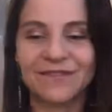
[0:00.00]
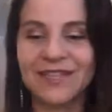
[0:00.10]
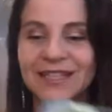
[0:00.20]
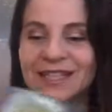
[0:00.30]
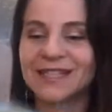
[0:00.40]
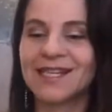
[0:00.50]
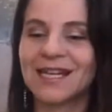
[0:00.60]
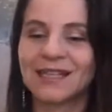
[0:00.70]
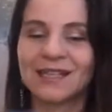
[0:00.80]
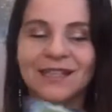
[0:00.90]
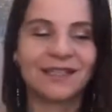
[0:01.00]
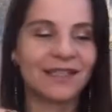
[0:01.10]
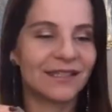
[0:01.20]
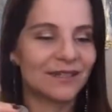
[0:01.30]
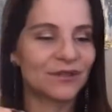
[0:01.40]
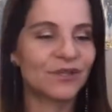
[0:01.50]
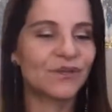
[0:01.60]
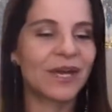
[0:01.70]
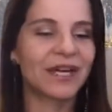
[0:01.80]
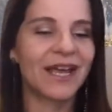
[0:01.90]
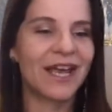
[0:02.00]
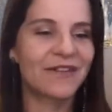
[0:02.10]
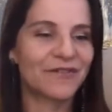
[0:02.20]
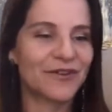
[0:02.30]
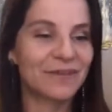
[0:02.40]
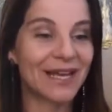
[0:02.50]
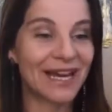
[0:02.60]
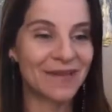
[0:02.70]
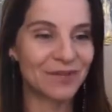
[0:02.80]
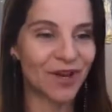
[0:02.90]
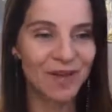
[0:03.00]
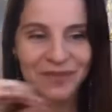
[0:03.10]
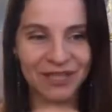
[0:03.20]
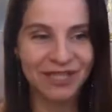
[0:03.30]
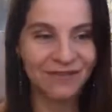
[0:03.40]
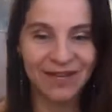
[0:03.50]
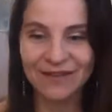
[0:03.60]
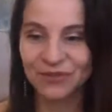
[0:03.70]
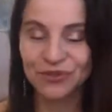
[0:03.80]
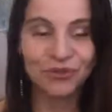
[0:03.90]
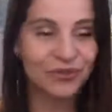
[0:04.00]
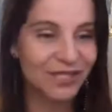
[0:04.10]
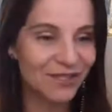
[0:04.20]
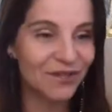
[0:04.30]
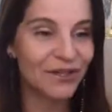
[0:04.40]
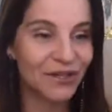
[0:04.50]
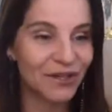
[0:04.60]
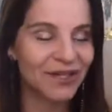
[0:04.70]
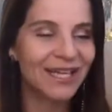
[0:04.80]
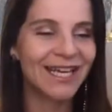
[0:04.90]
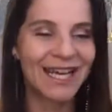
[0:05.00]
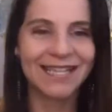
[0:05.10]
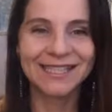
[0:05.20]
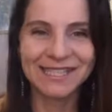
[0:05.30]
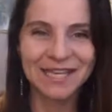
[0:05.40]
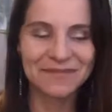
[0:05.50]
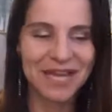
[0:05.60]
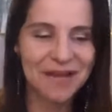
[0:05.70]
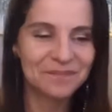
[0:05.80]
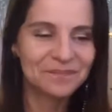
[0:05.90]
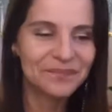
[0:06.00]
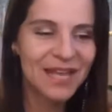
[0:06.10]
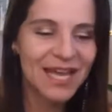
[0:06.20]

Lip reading: fit exactly in the little square I have on my laptop. You can even have 2 grids going on at the same time.